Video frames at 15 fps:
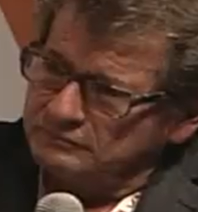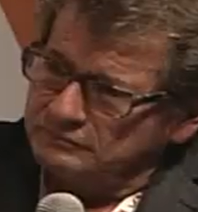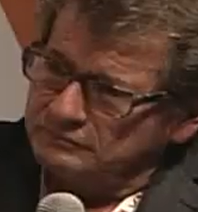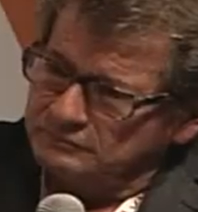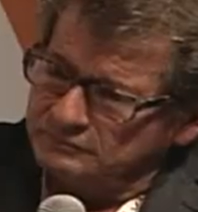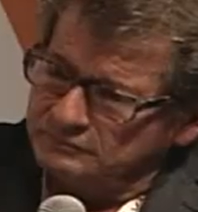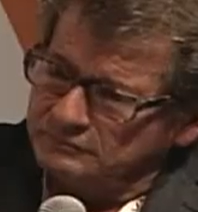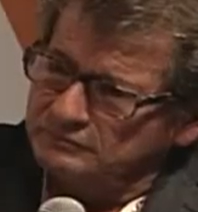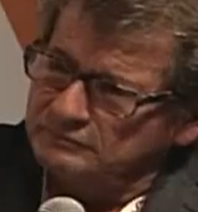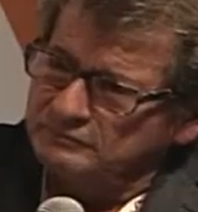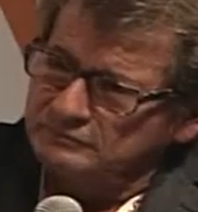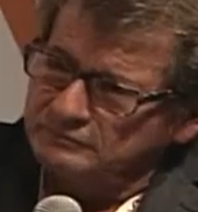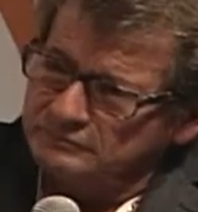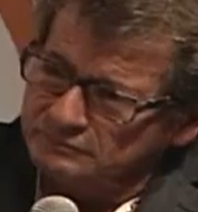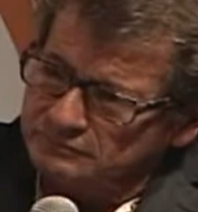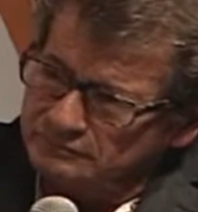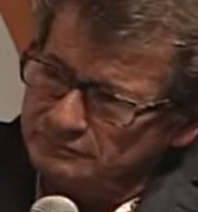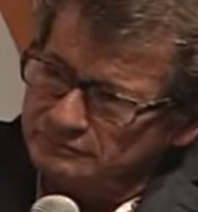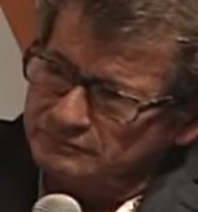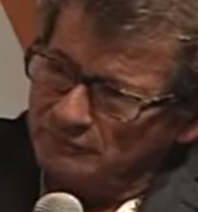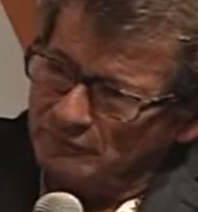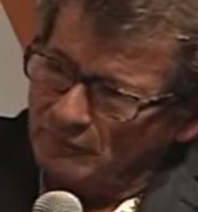I will make
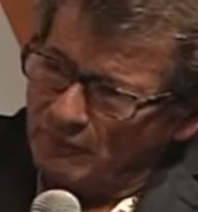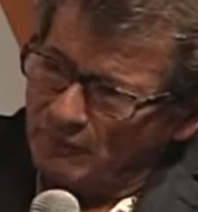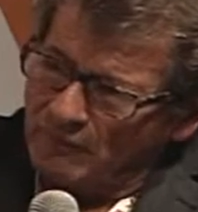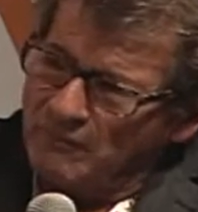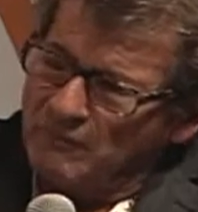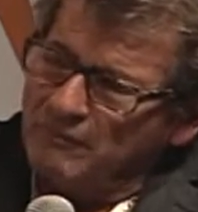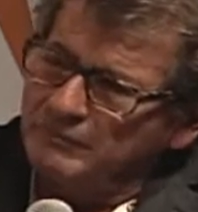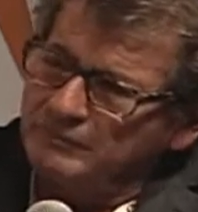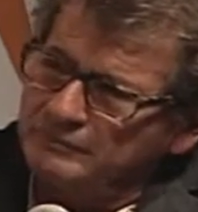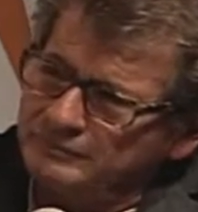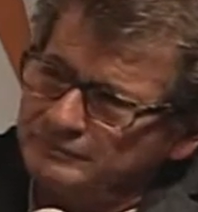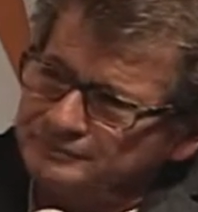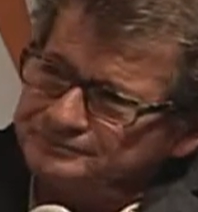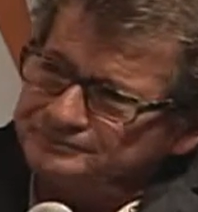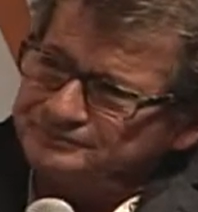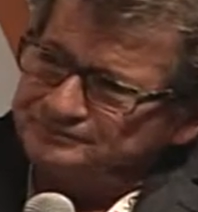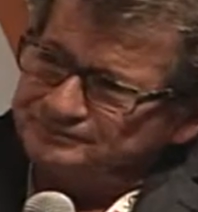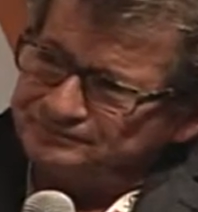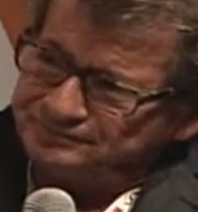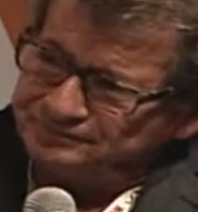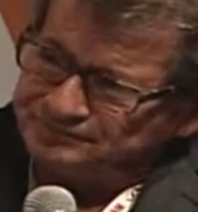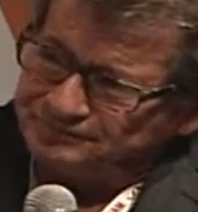whatever I want.
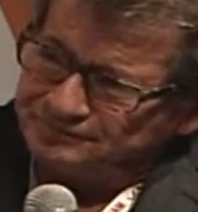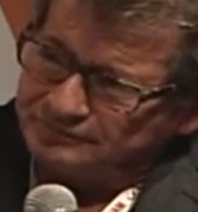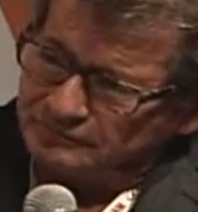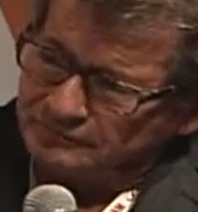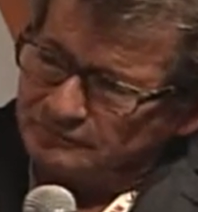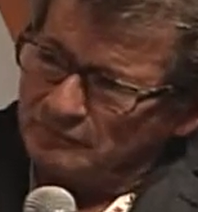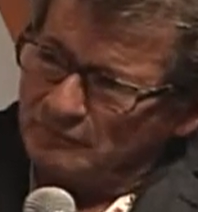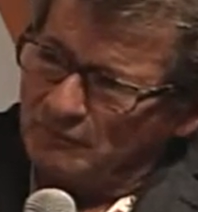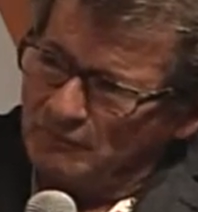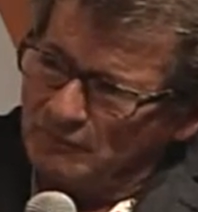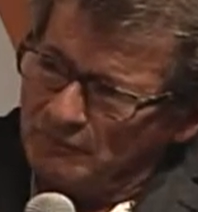I felt that